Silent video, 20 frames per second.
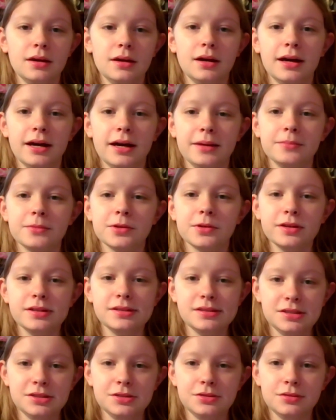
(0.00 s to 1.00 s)
I'm
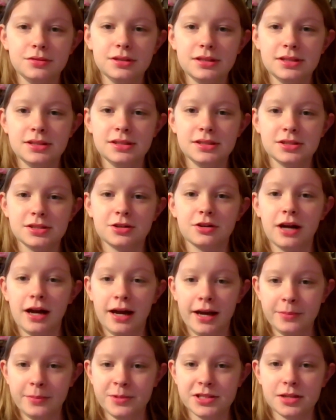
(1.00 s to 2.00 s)
going to
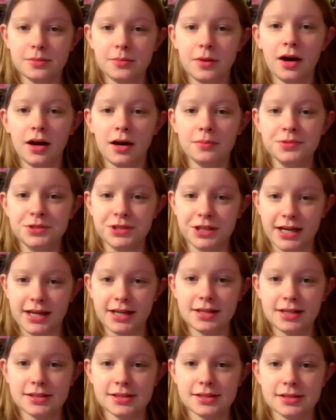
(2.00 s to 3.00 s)
describe some
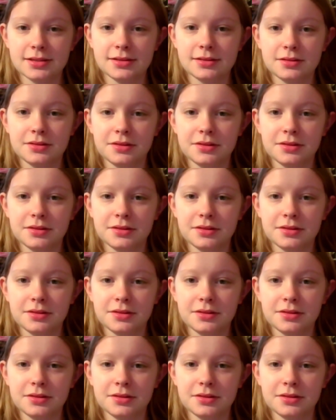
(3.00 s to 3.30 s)
objects,